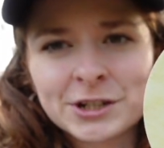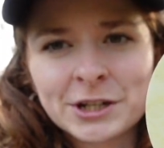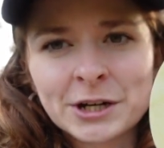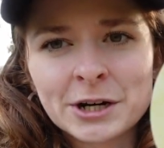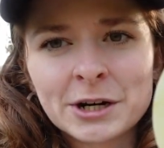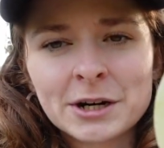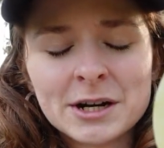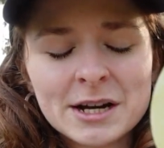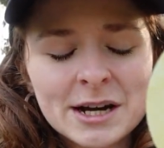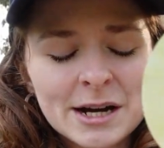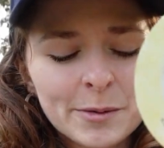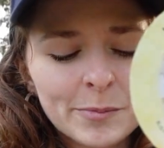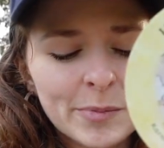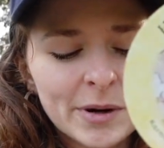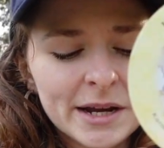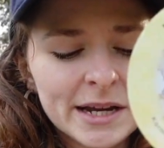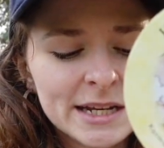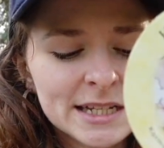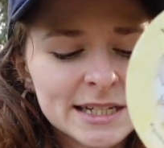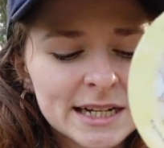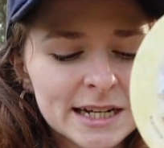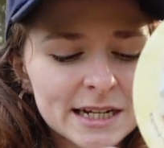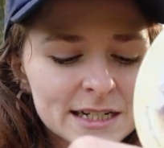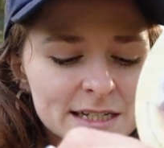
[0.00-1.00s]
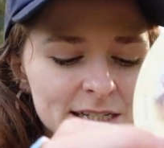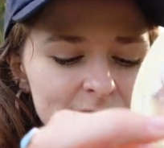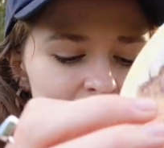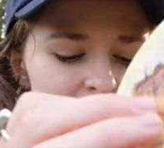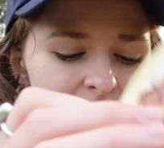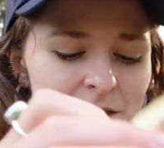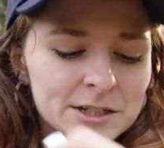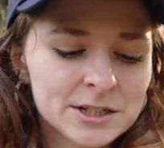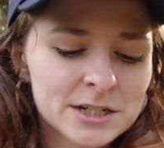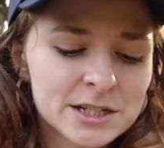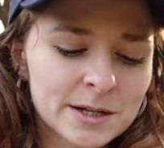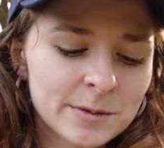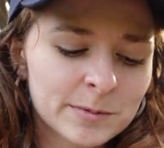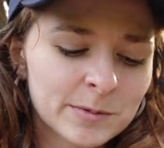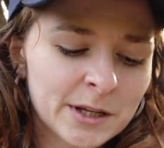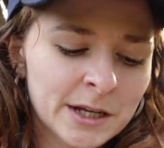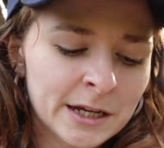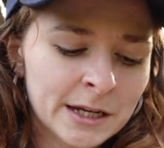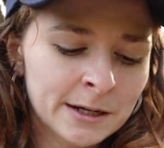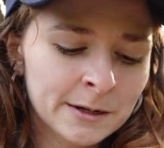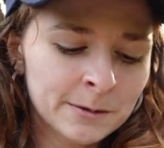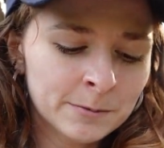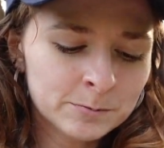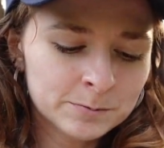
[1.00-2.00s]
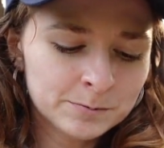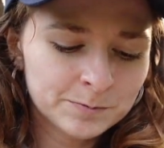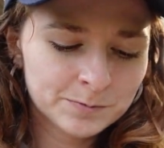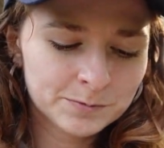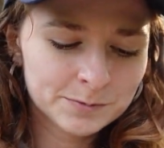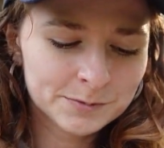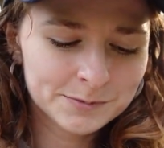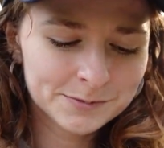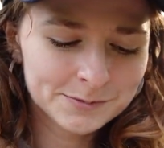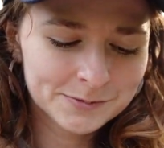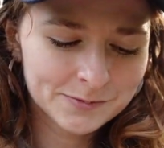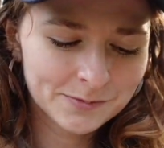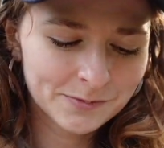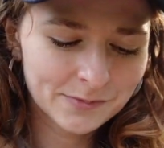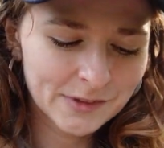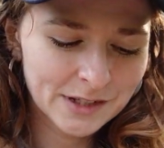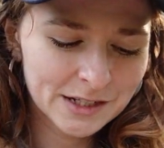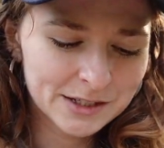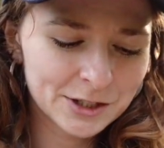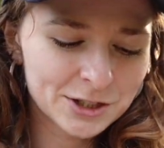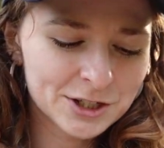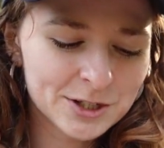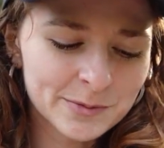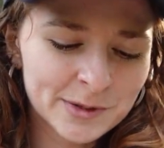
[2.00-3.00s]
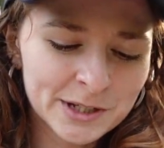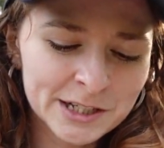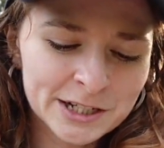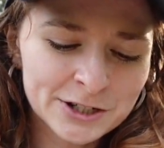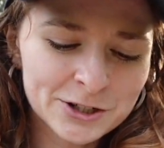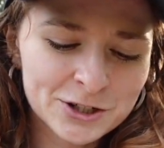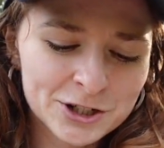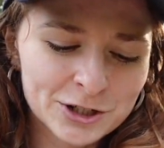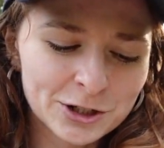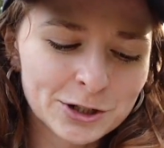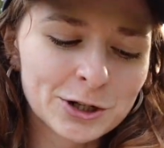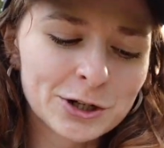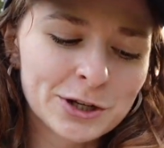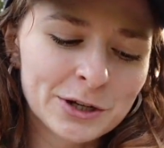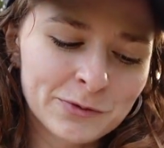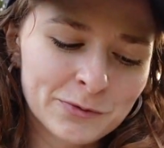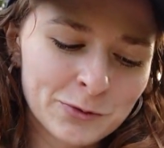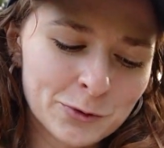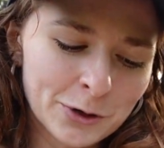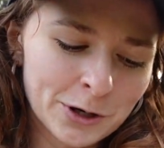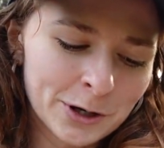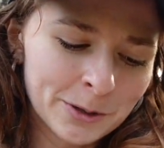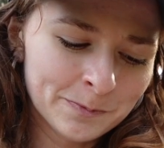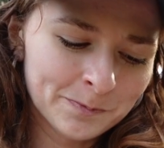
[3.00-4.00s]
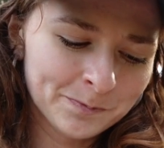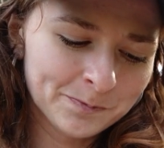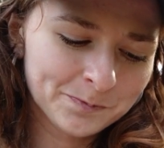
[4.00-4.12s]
here. But haystack, it's like there's something that you're still looking for.